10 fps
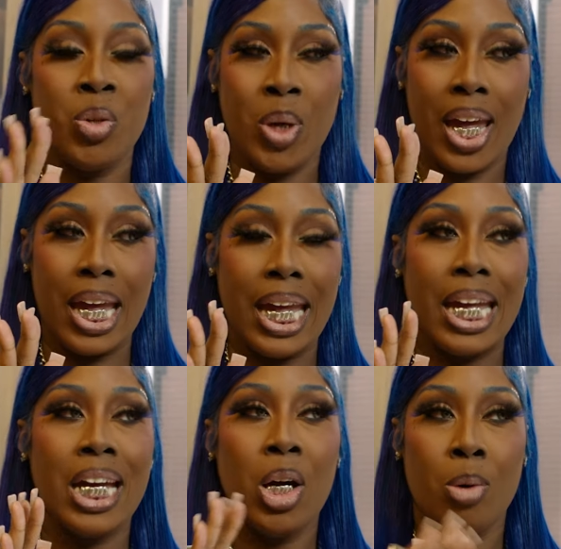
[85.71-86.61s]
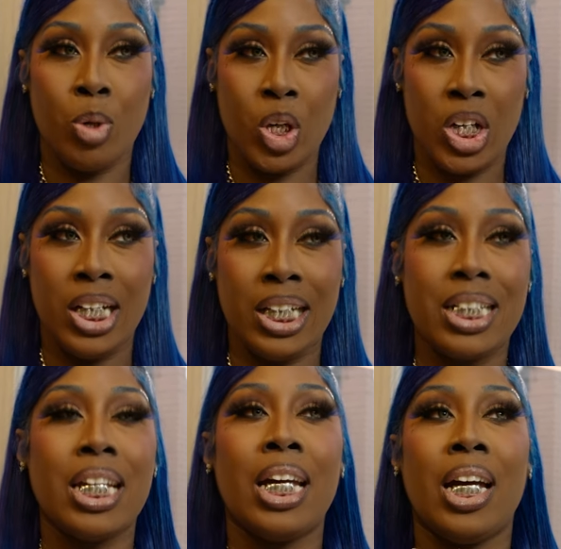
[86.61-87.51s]
UK,
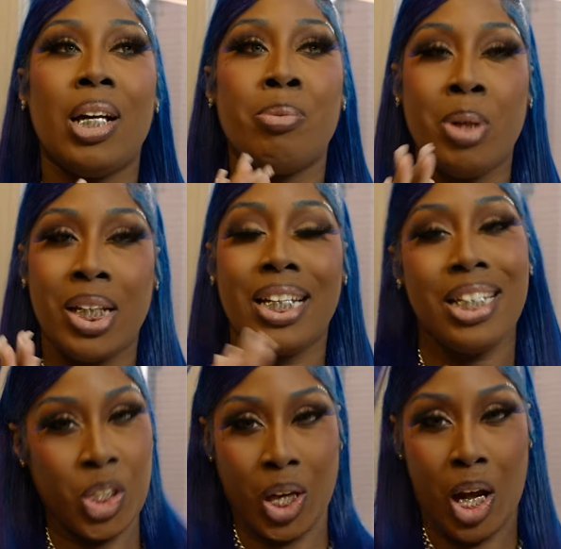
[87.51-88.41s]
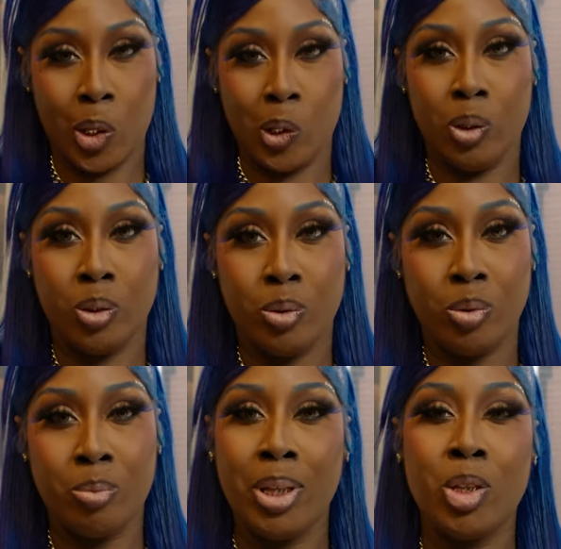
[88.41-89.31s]
Bronx, Brooklyn, and Chicago.
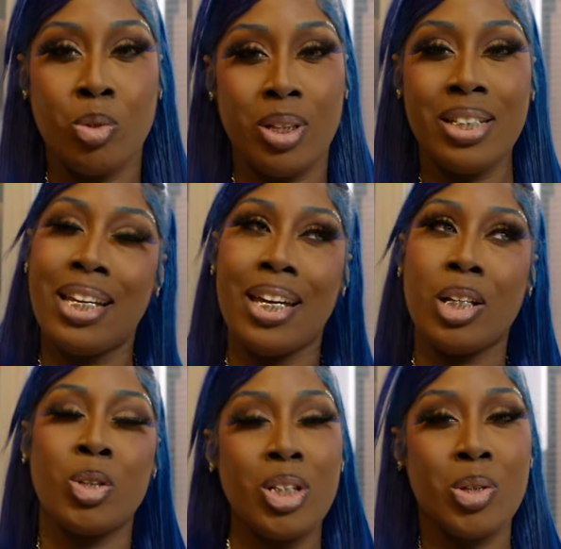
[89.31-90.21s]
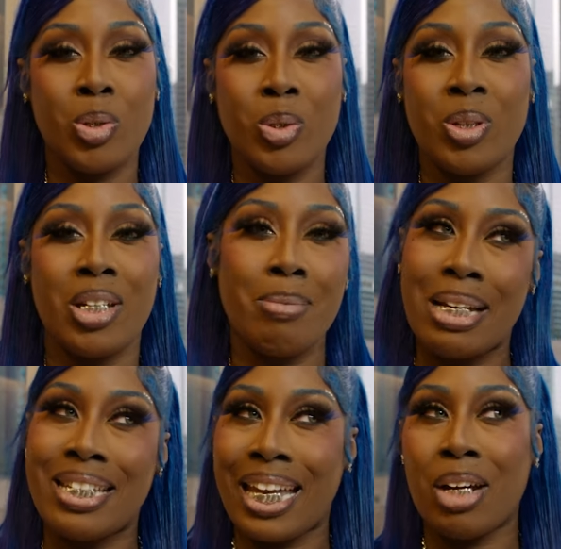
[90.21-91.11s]
But drill is lit. Drill is cool. Not
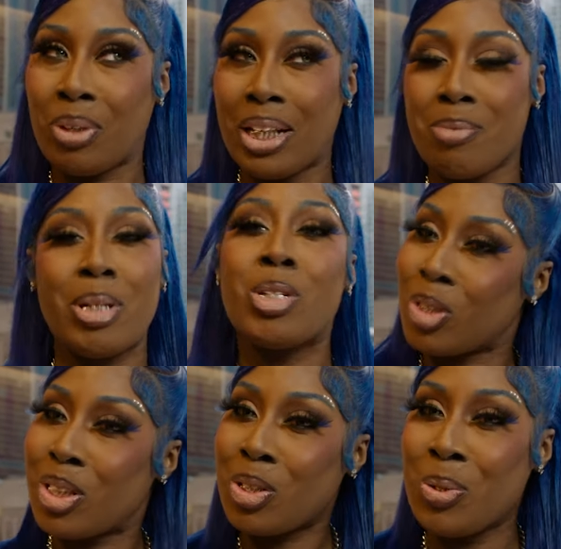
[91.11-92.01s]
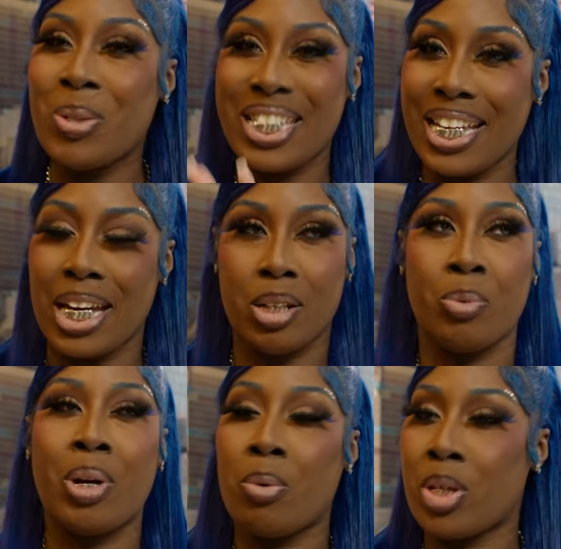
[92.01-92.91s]
my thing, really, but drill is cool. It's lit.
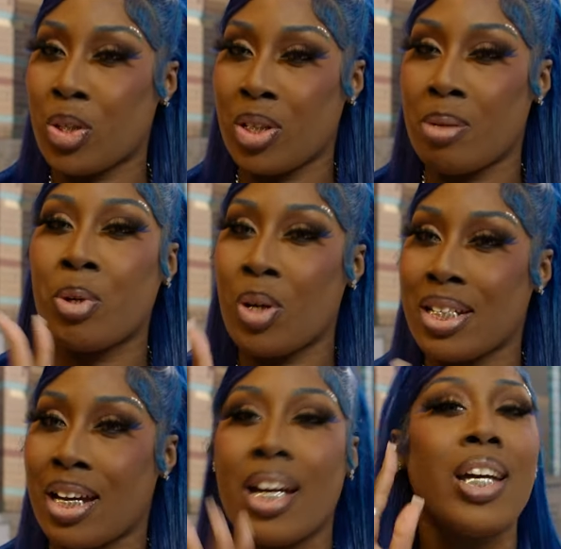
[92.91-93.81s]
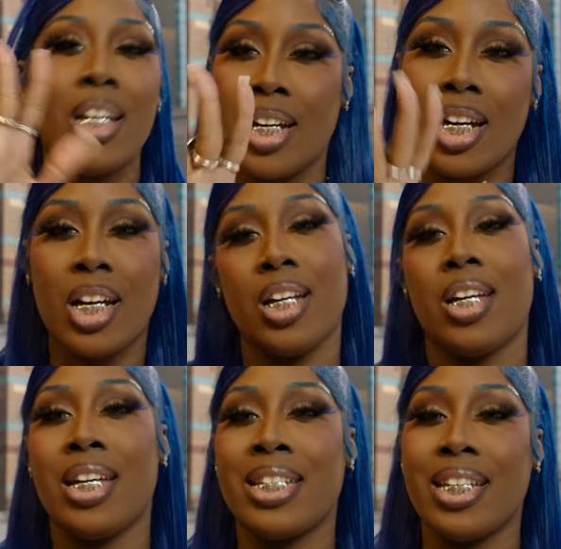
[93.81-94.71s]
When I want to turn up and go outside,
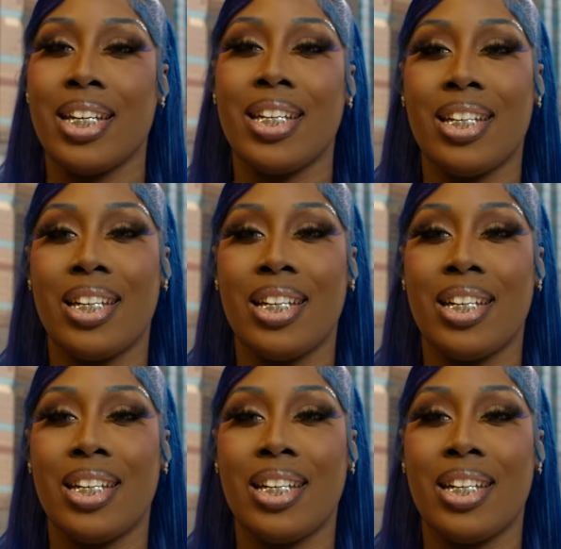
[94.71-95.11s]
it's lit.